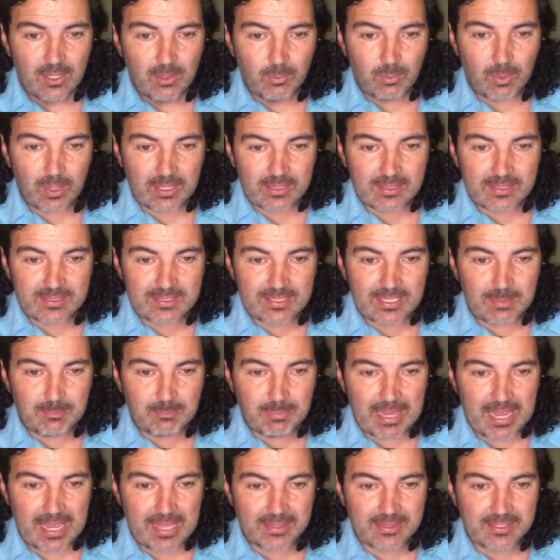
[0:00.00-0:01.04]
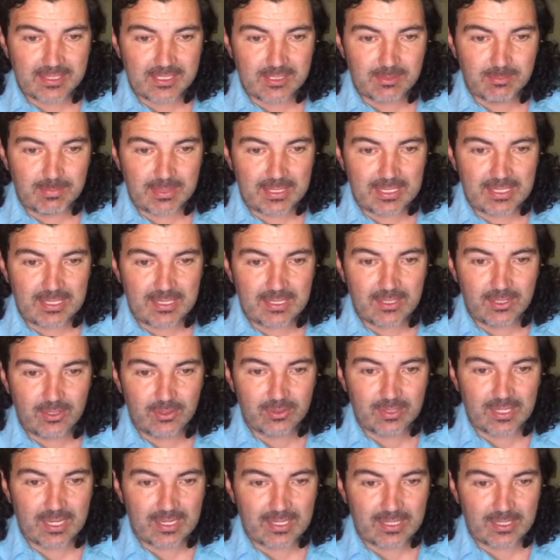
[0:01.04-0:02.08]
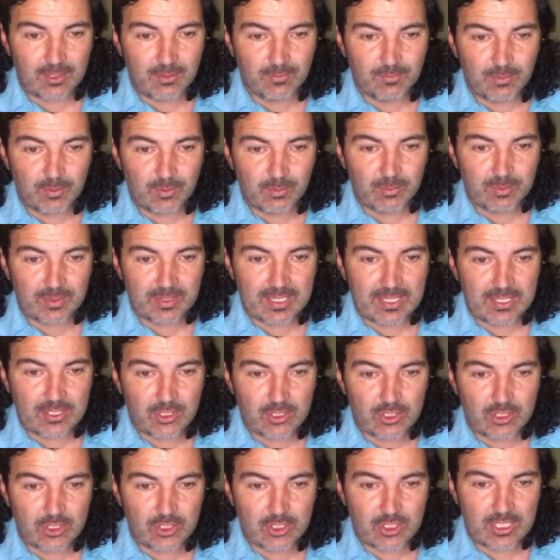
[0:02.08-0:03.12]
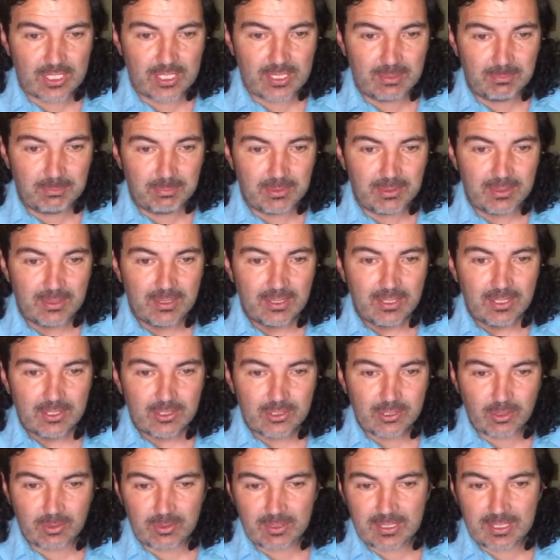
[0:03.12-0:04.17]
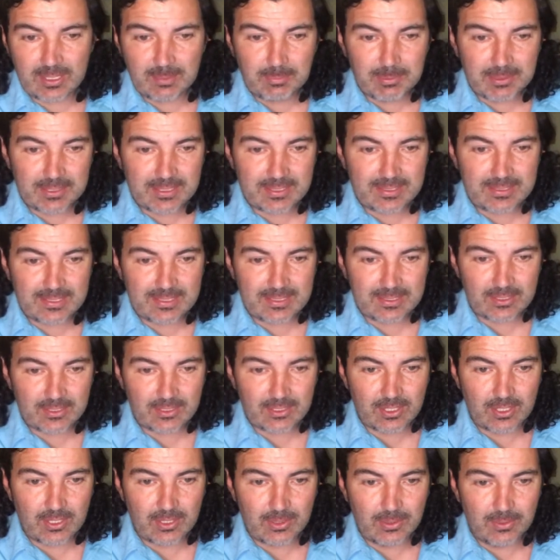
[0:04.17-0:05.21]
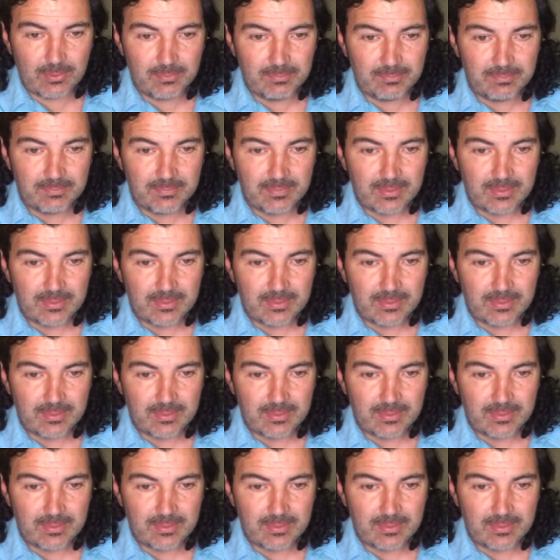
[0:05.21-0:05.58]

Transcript: Walk the same path as me. You're not here for a relationship. Turn It Up at the Disco.